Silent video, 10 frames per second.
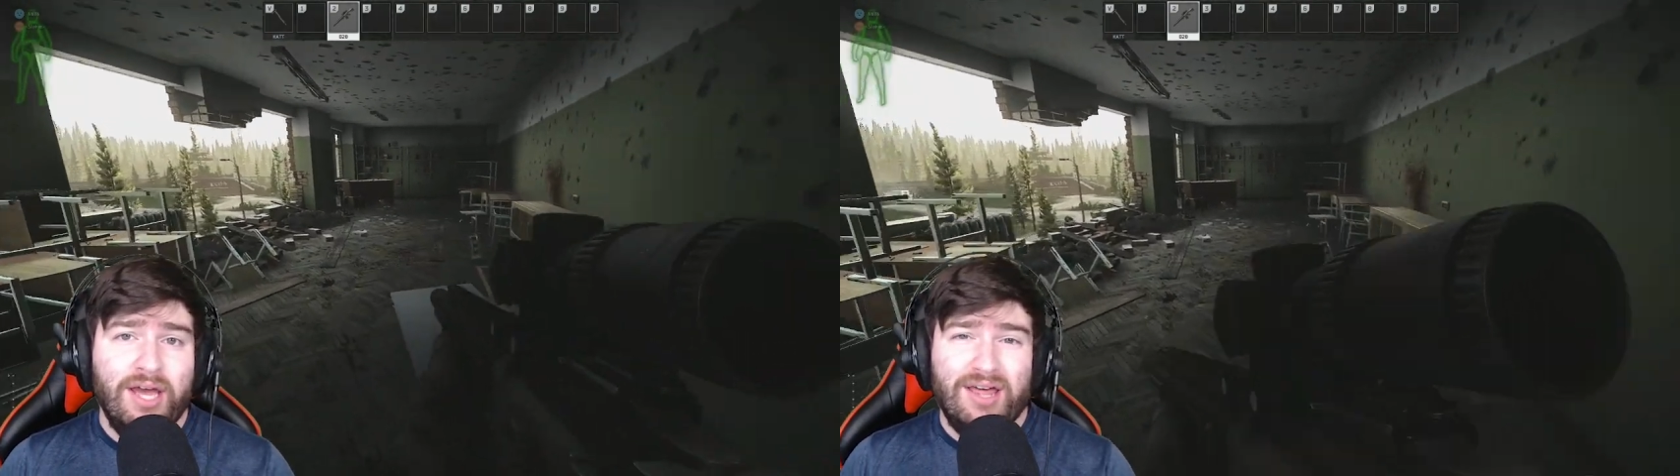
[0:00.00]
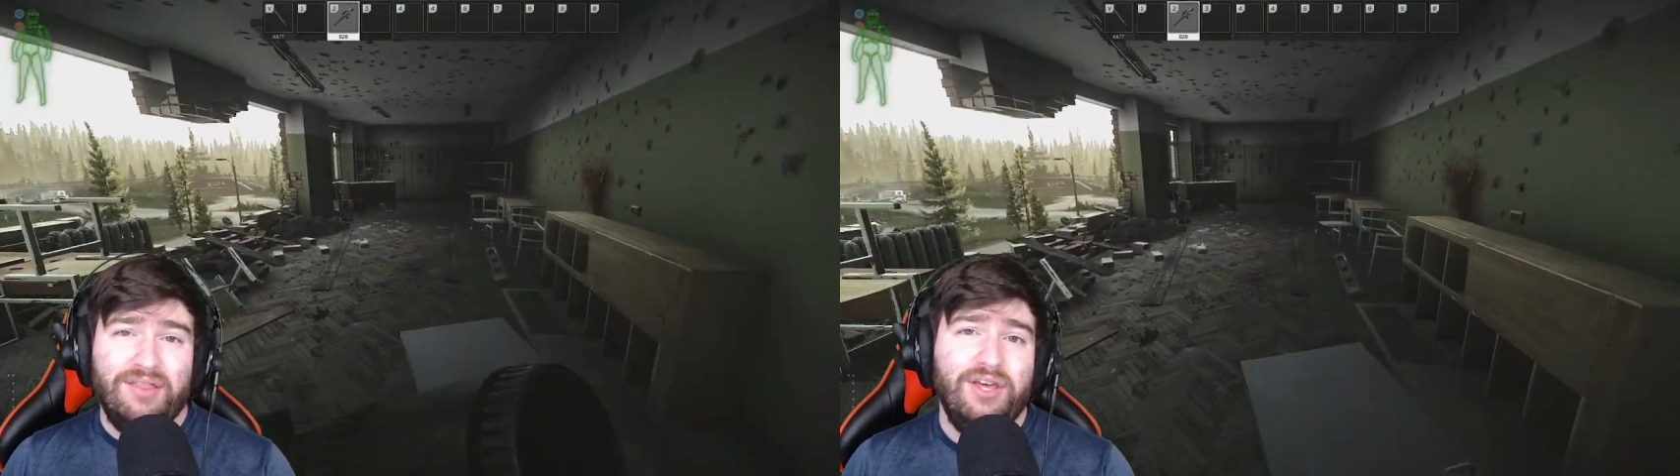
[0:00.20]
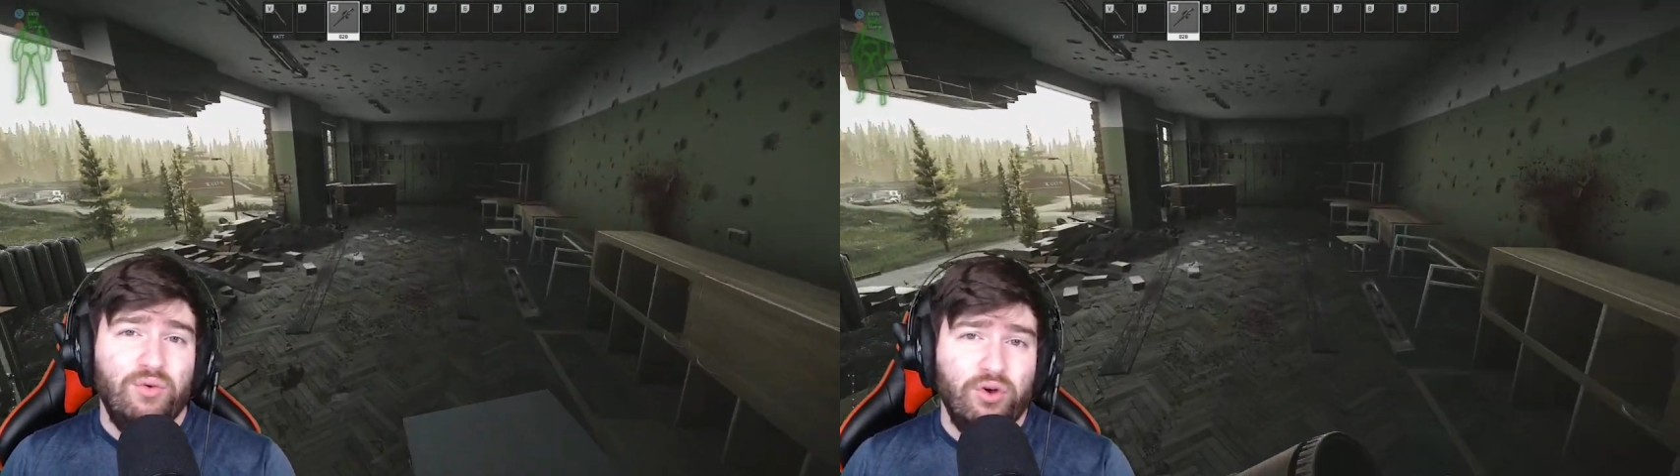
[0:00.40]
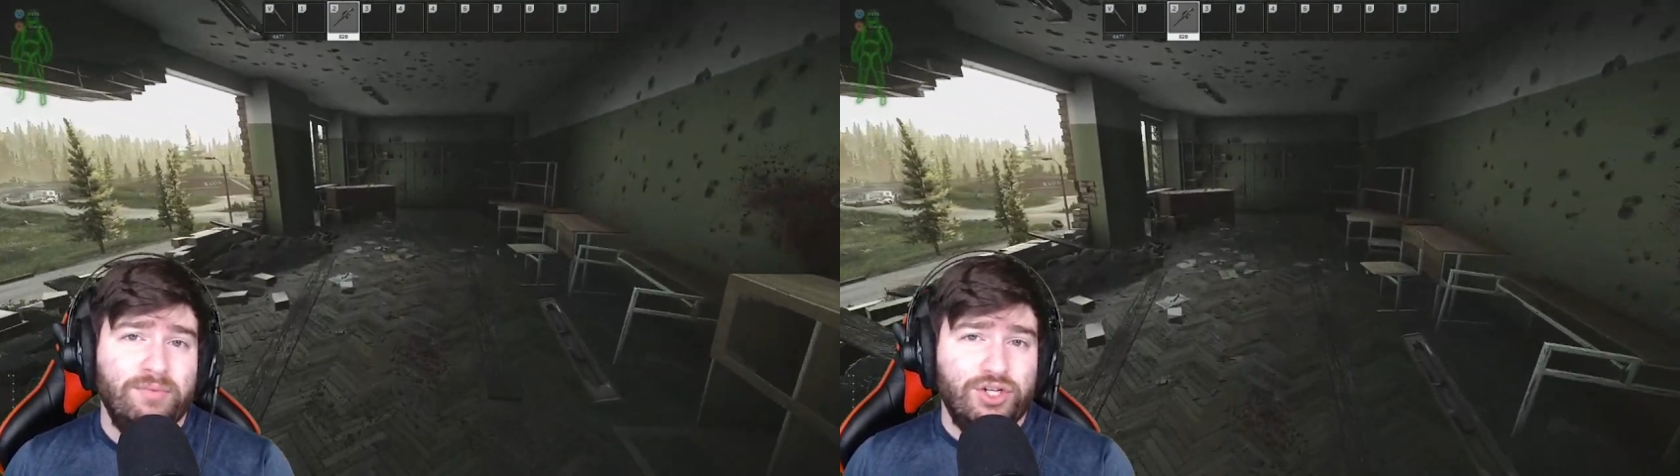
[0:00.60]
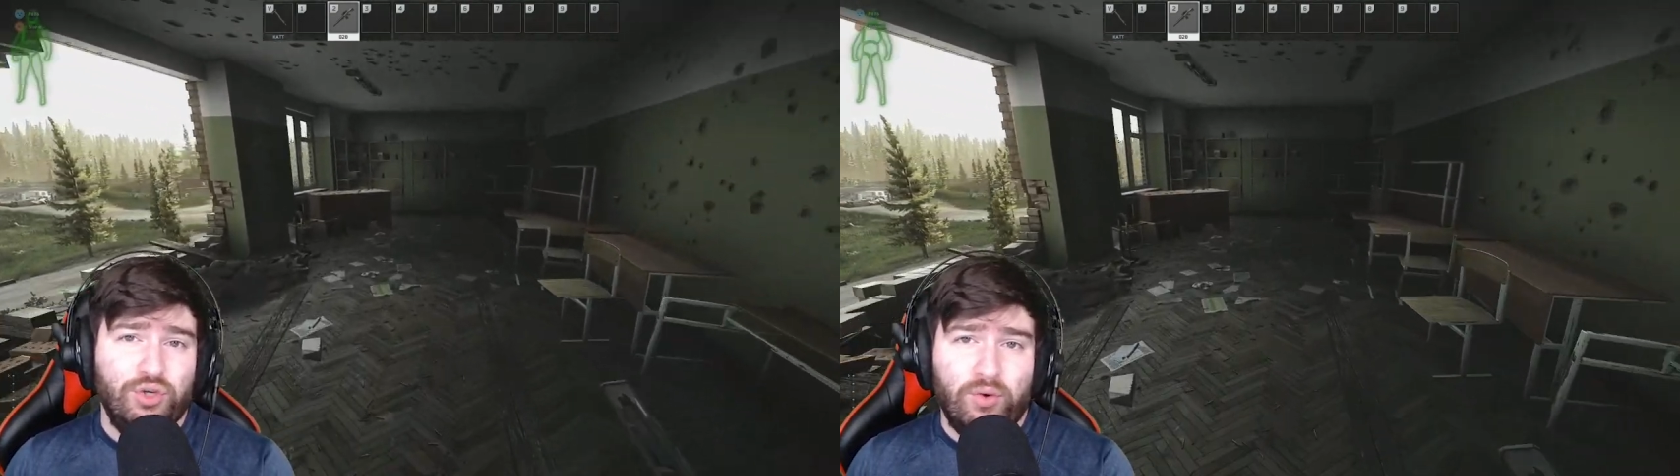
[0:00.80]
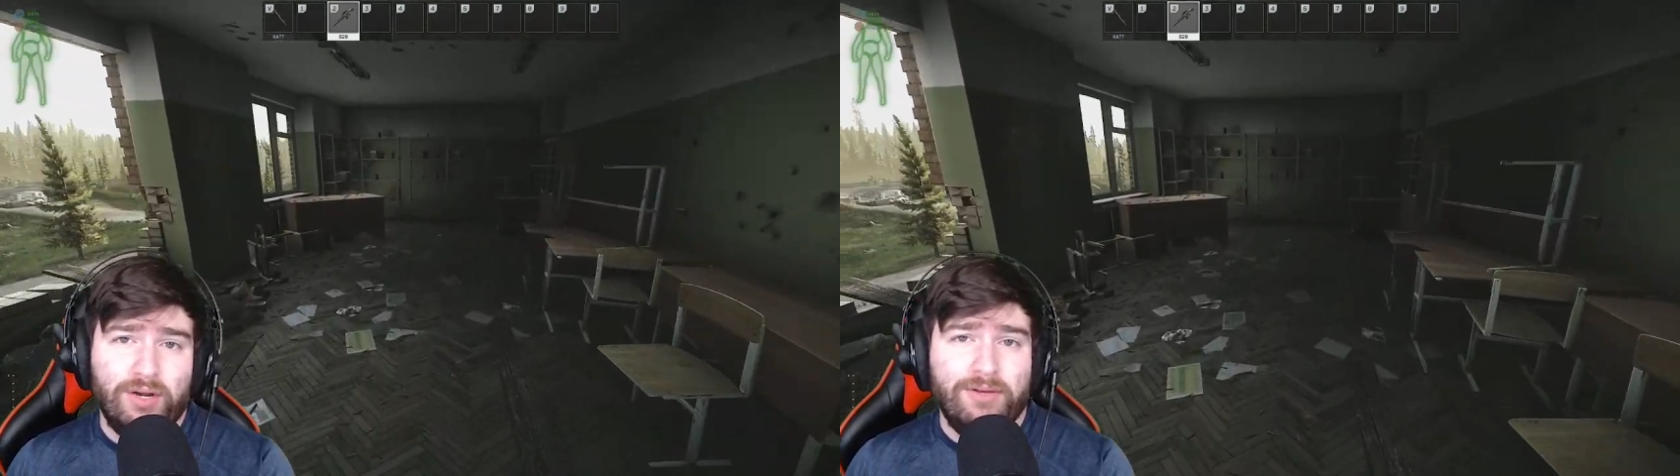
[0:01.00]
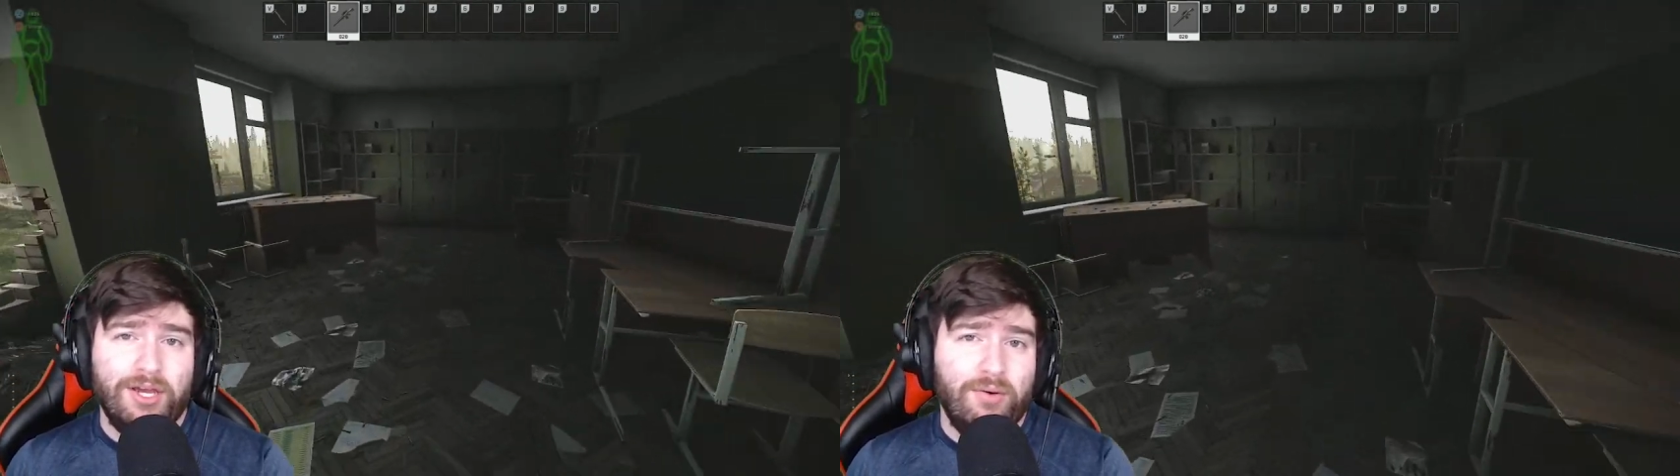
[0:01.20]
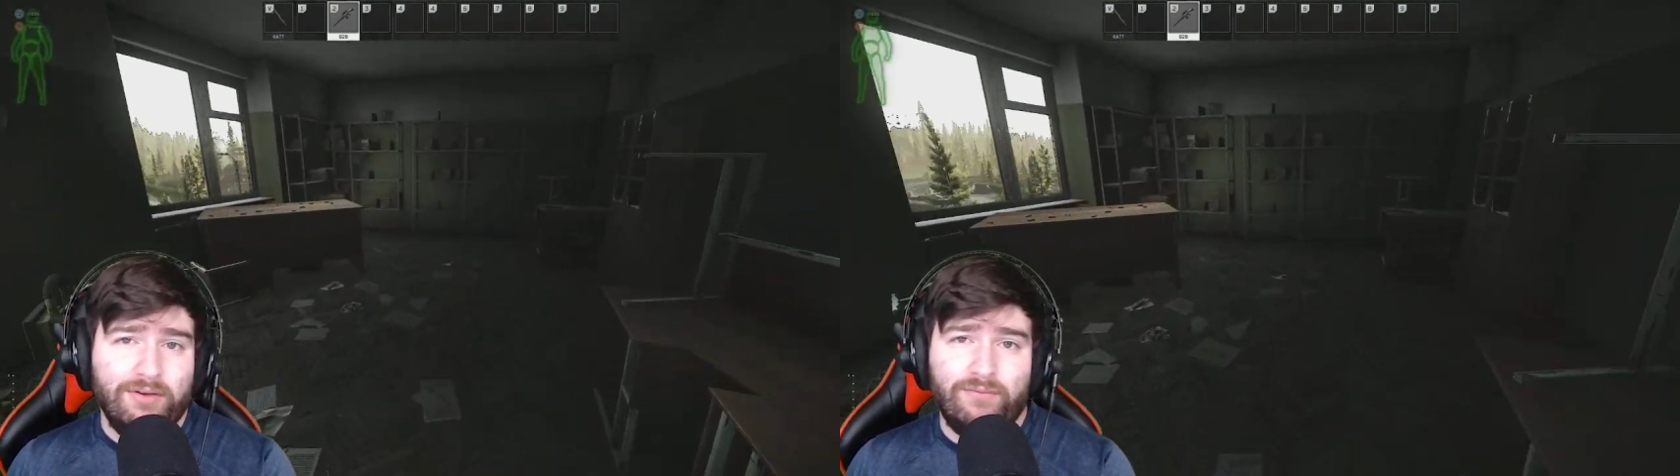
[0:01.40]
the room that you want to be
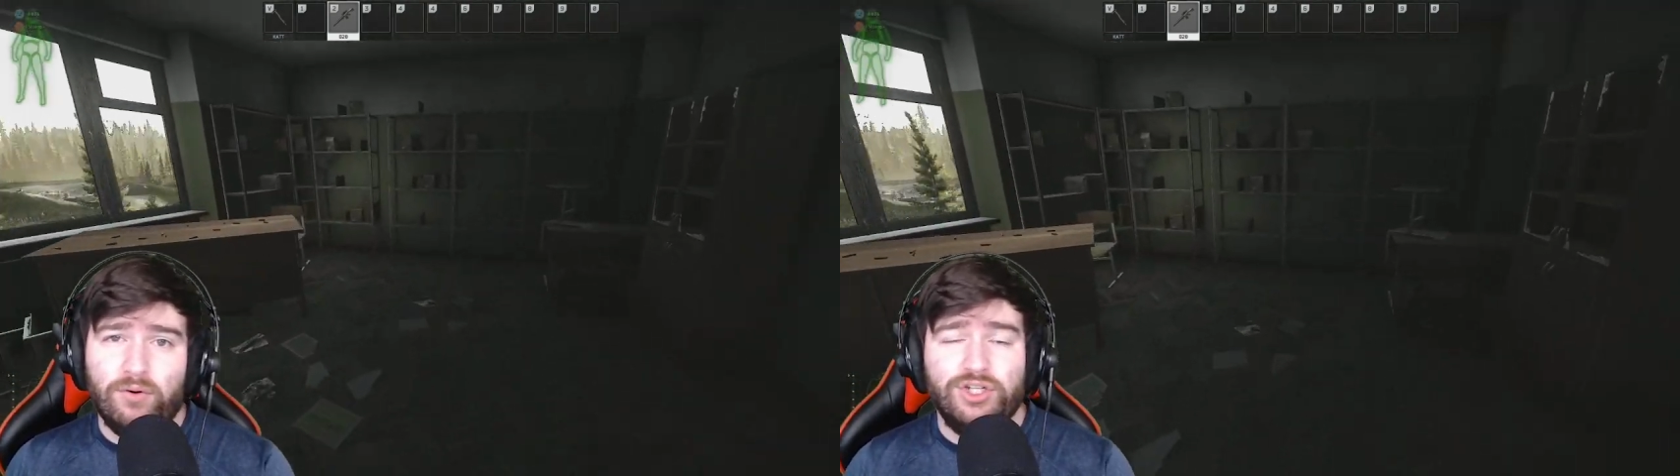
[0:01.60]
going for,